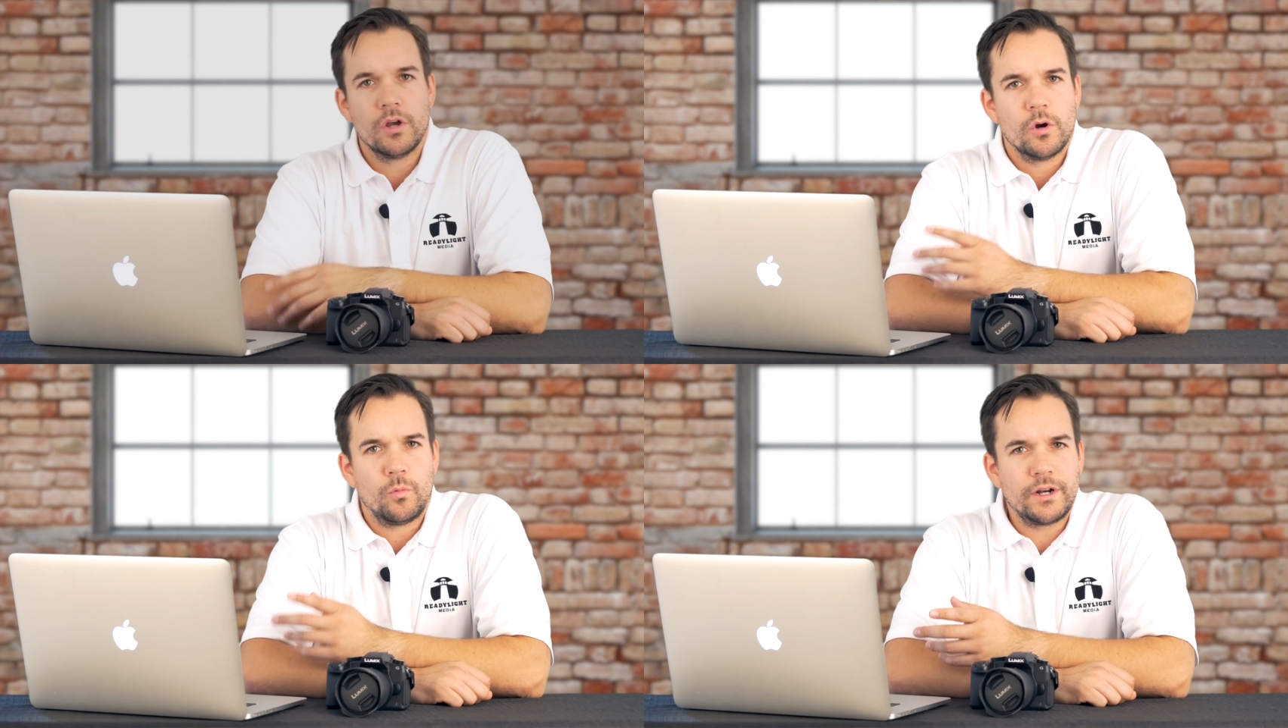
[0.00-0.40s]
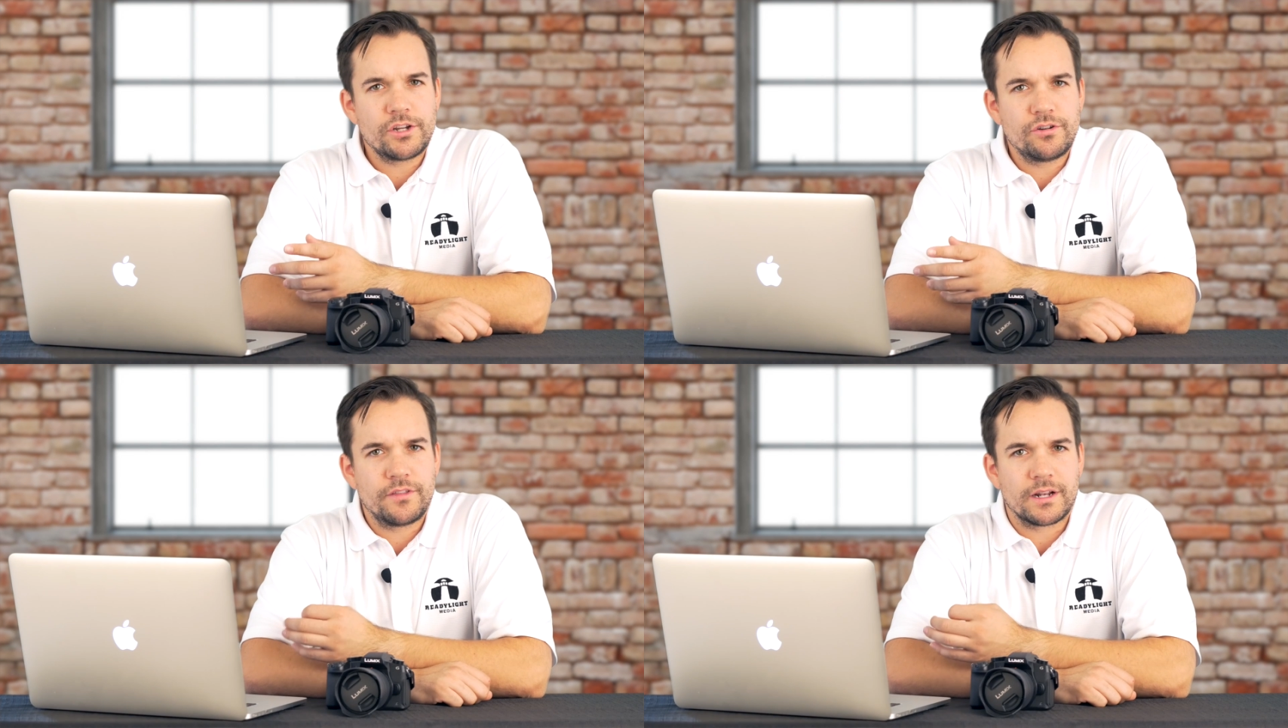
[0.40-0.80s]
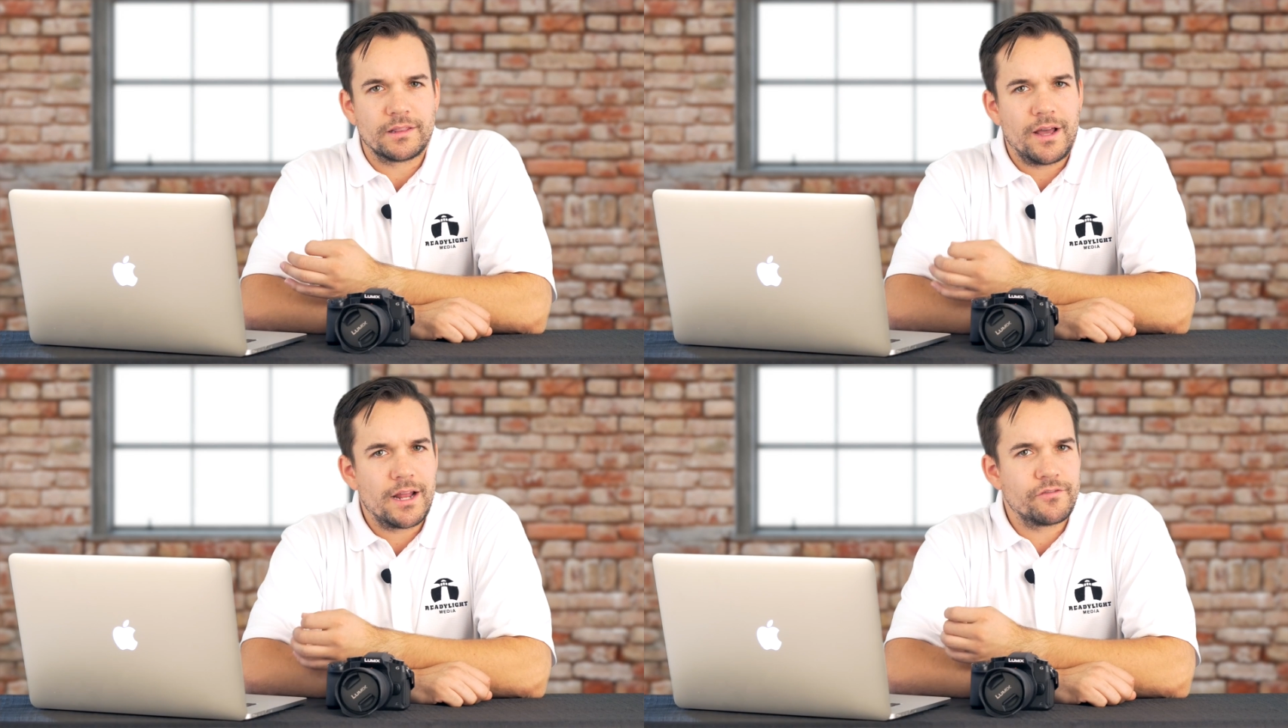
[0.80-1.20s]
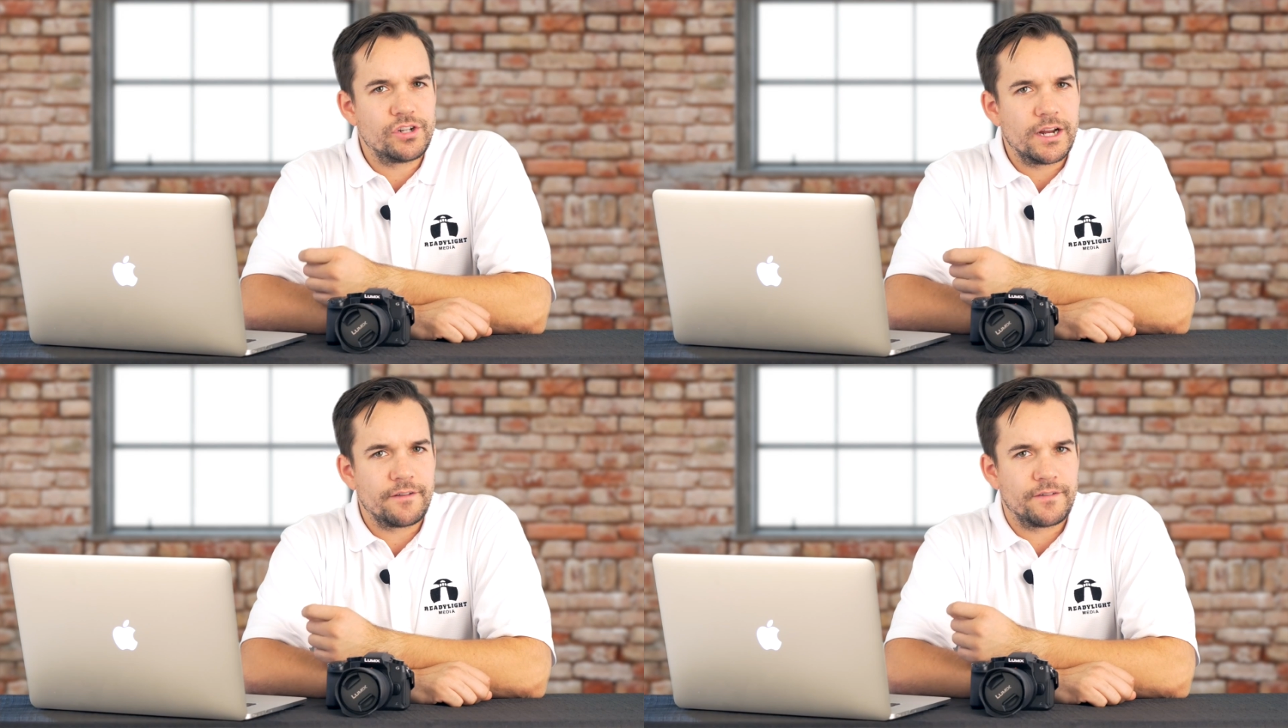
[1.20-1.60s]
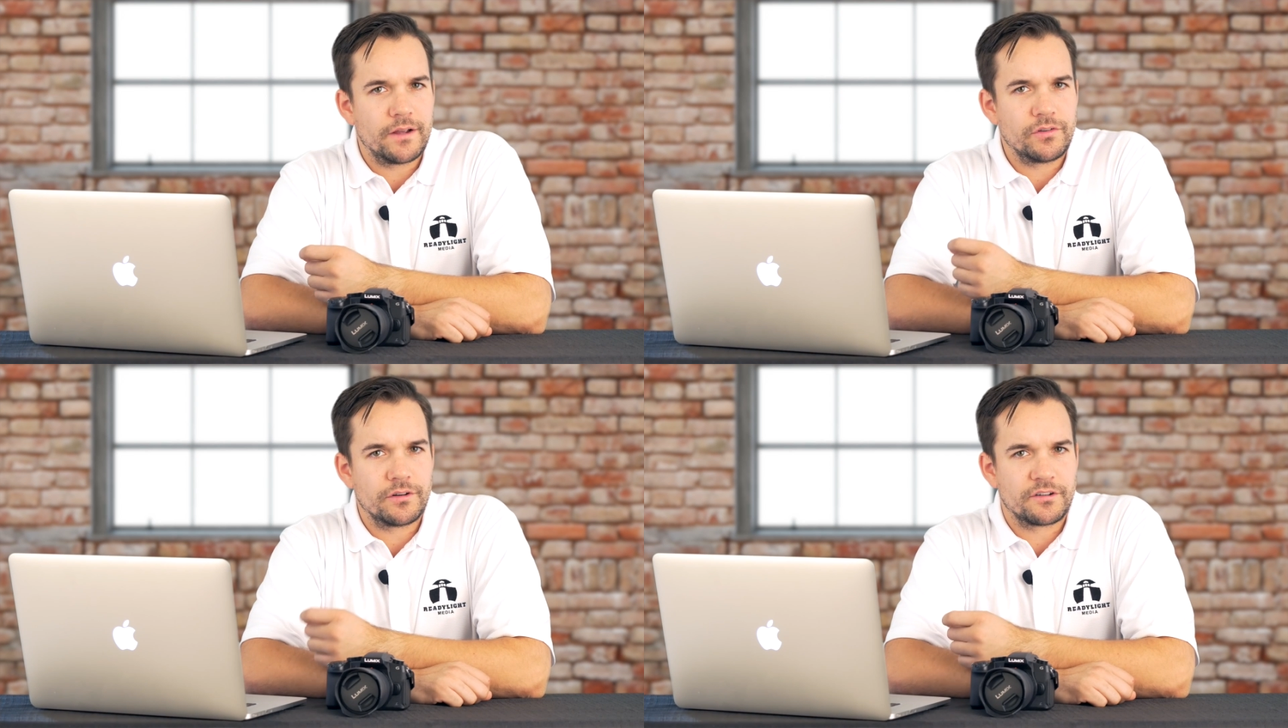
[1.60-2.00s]
One issue that a lot of G
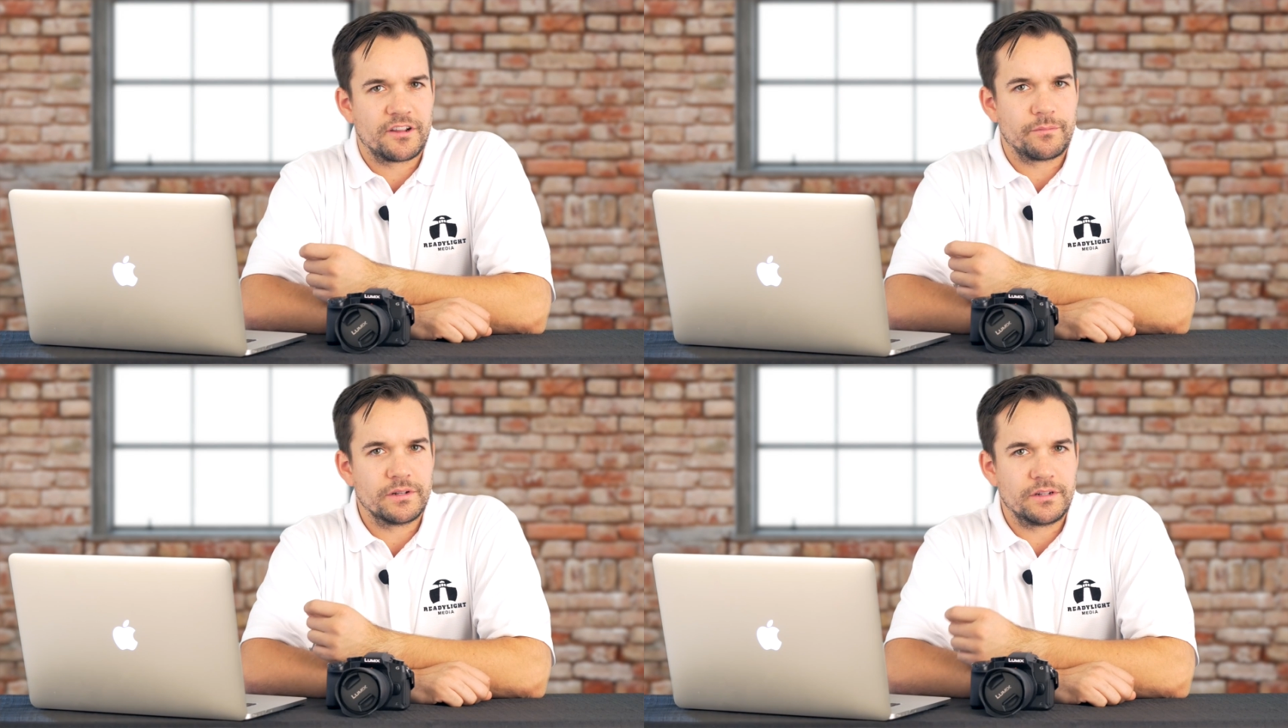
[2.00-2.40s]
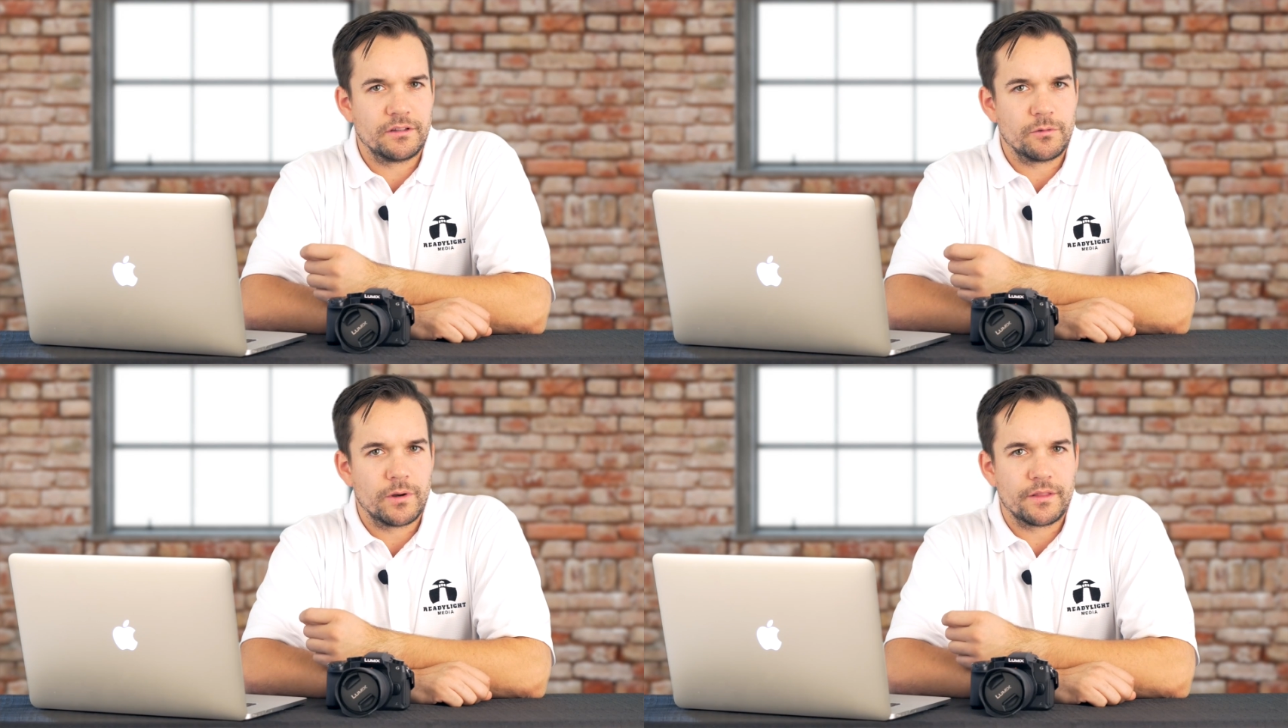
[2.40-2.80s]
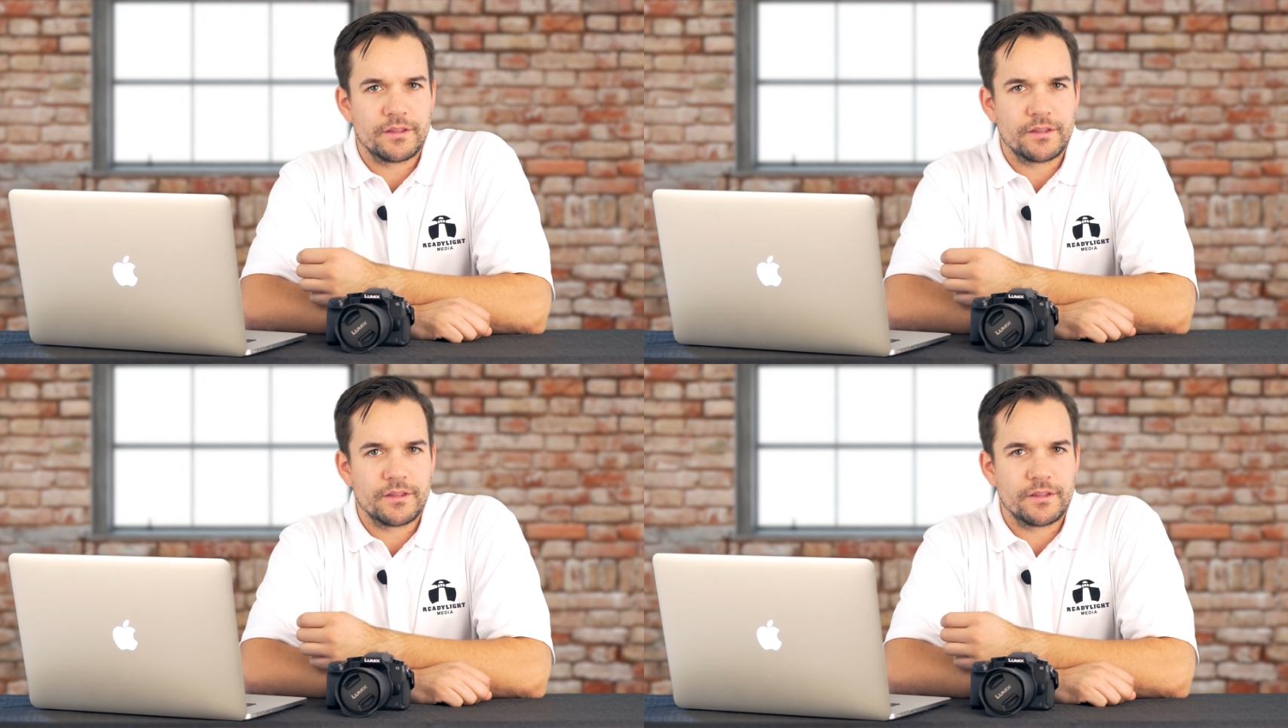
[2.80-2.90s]
eighty-five users have been dealing with